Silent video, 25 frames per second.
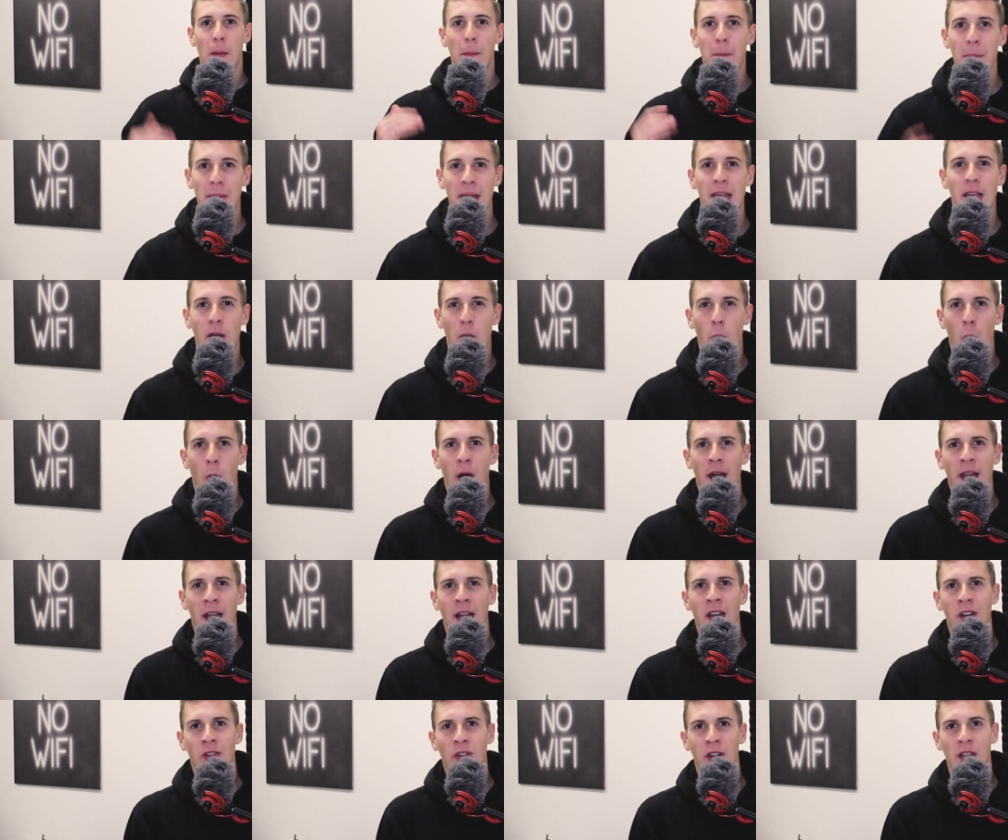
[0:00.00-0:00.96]
make
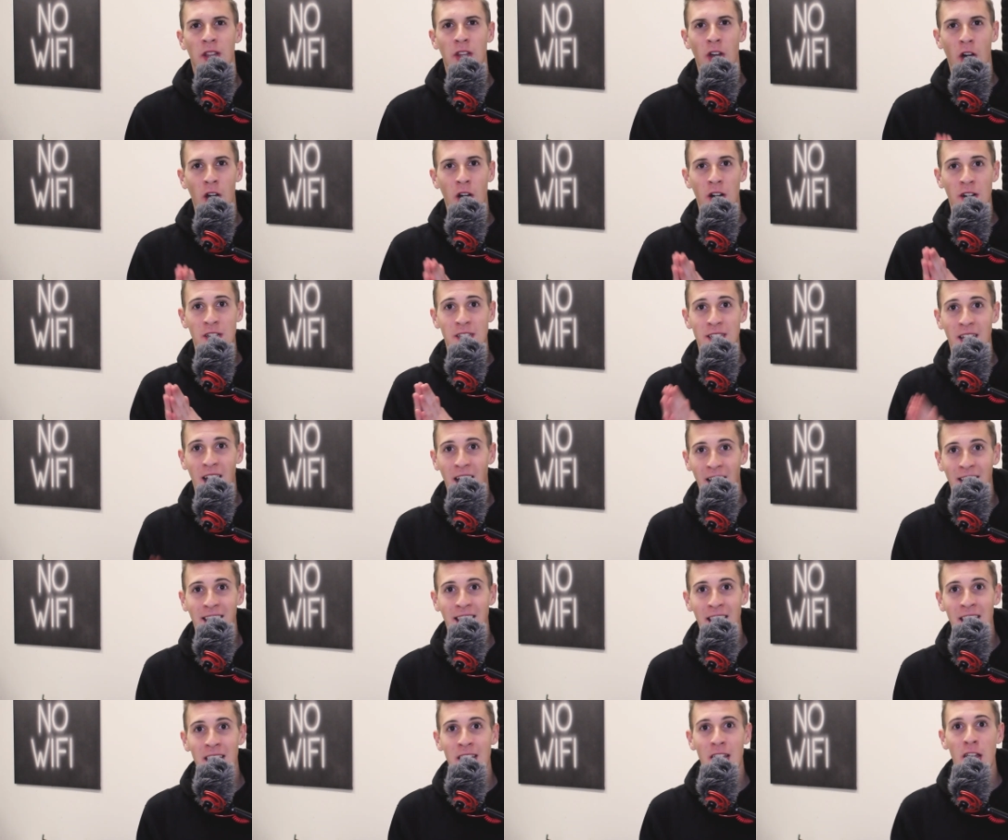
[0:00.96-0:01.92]
$100 a
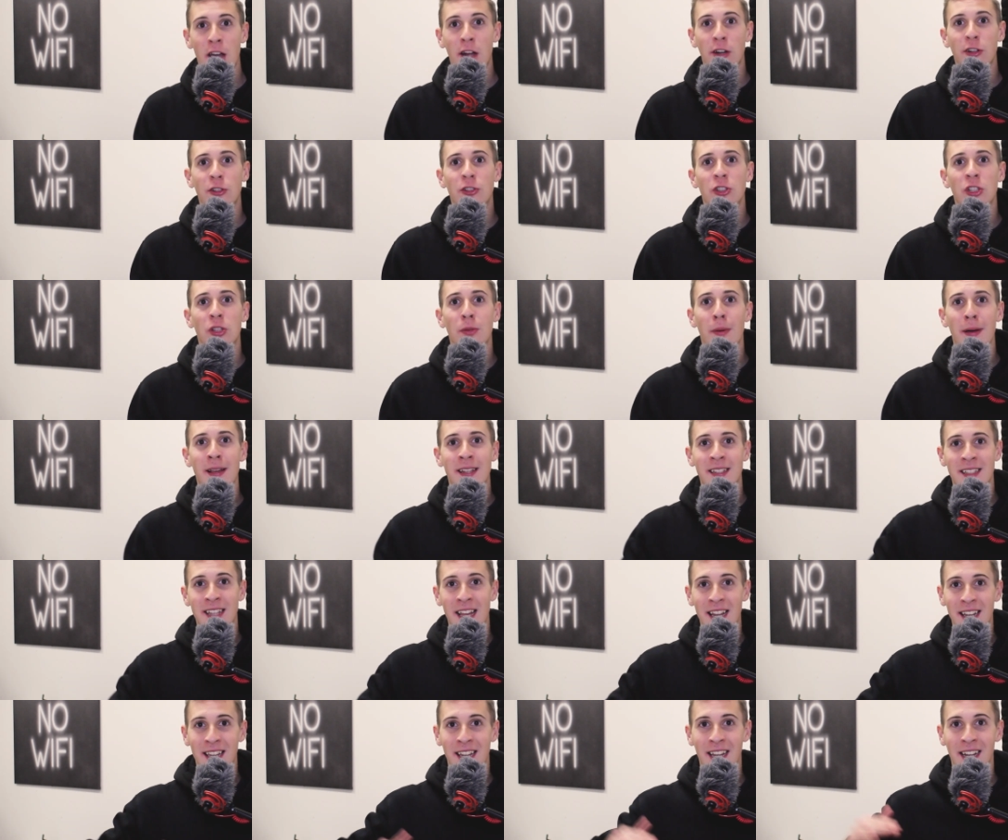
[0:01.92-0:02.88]
day just by
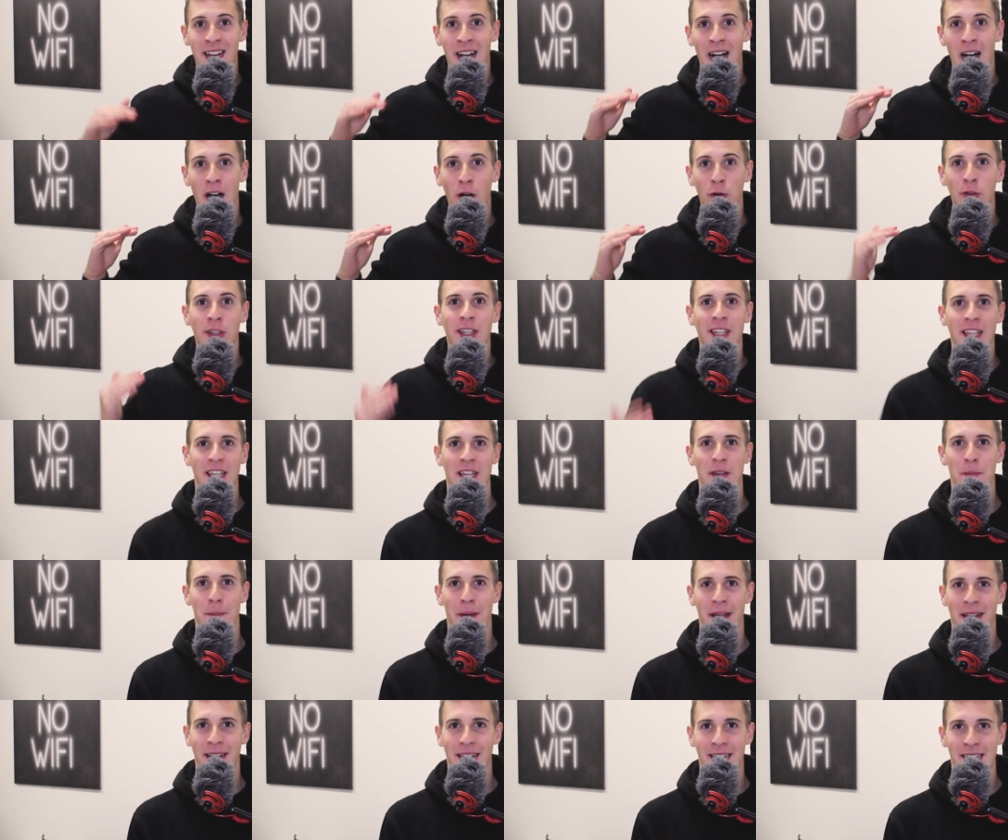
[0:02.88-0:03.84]
sending out
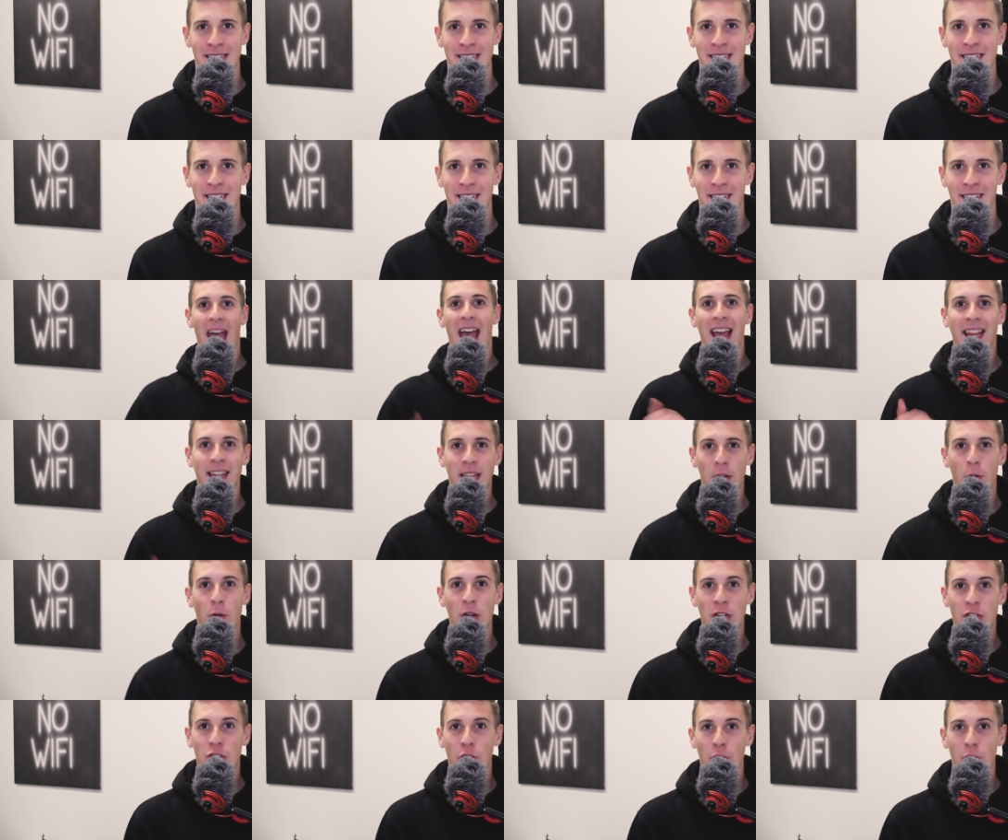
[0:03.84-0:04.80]
emails. And I
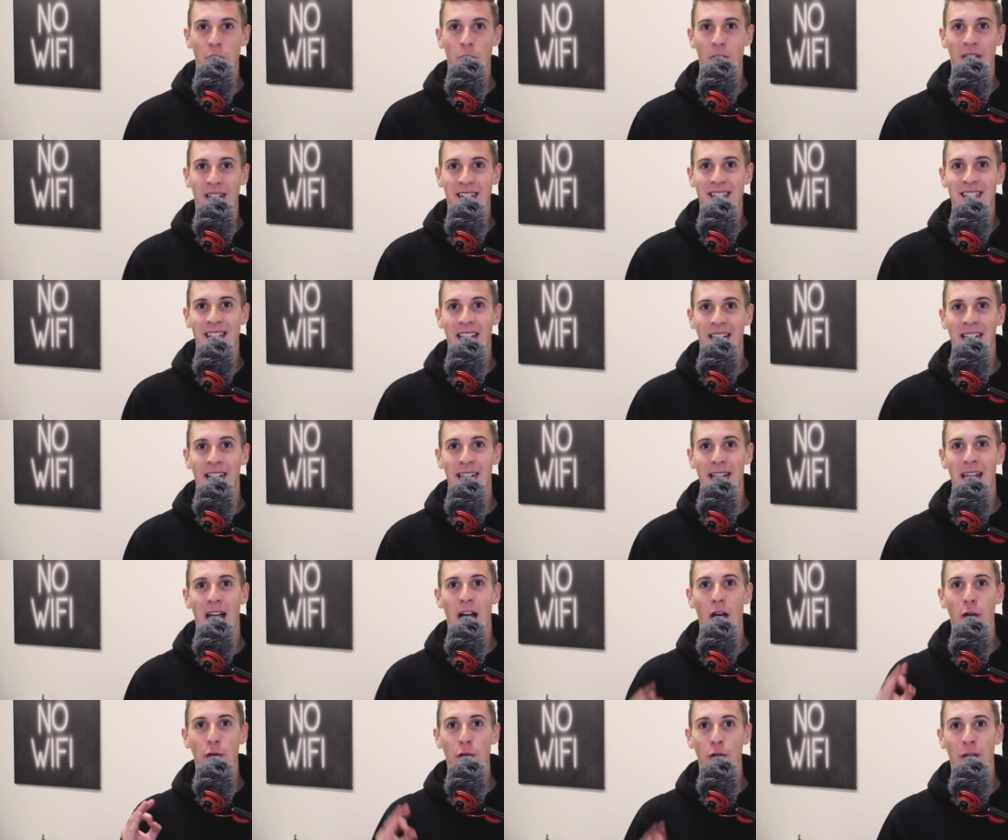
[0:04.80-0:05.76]
will show you exactly
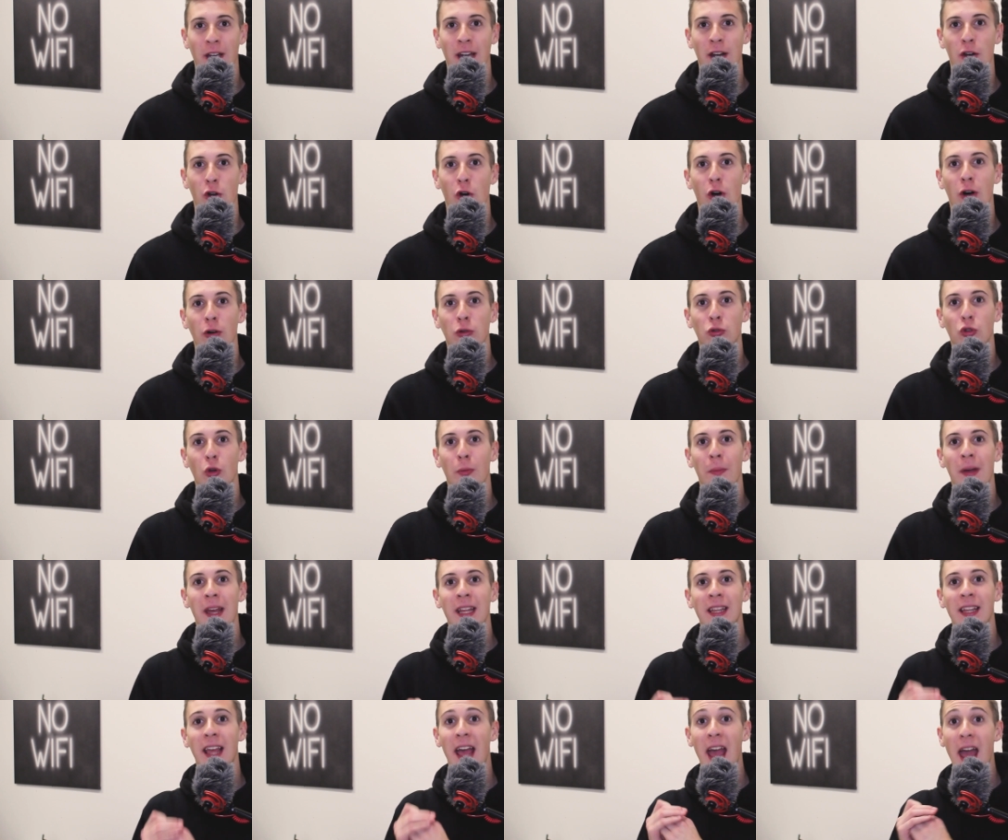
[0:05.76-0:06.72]
how you can
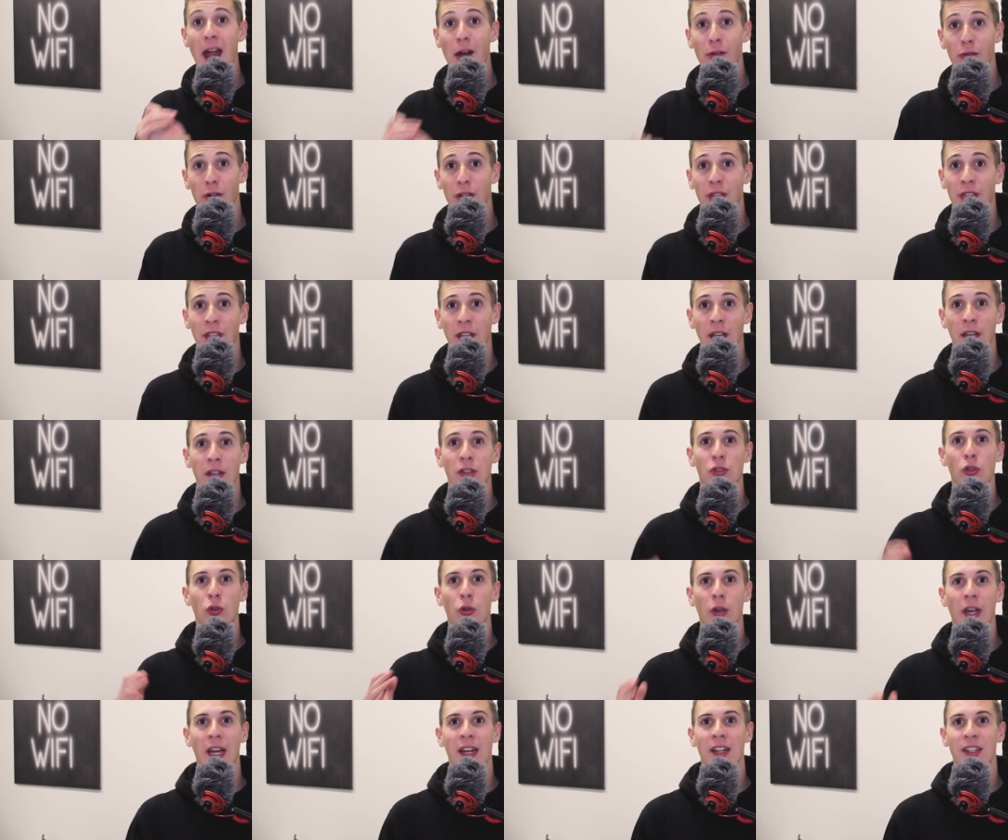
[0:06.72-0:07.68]
automate everything so
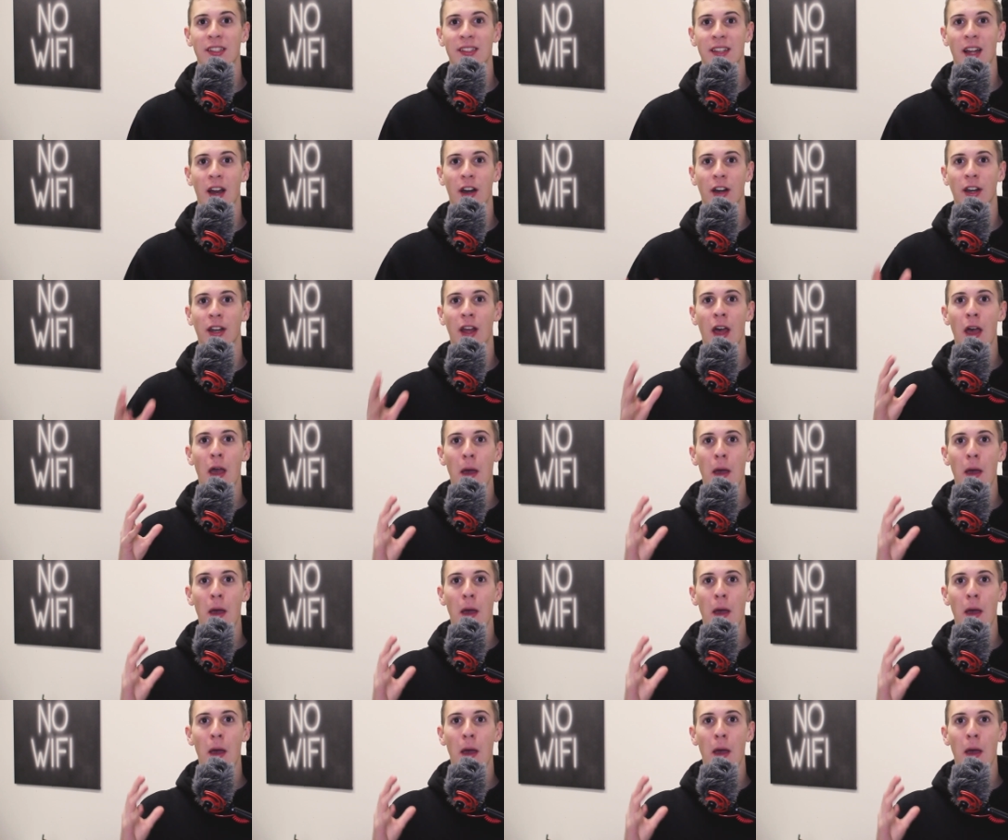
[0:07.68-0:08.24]
you can start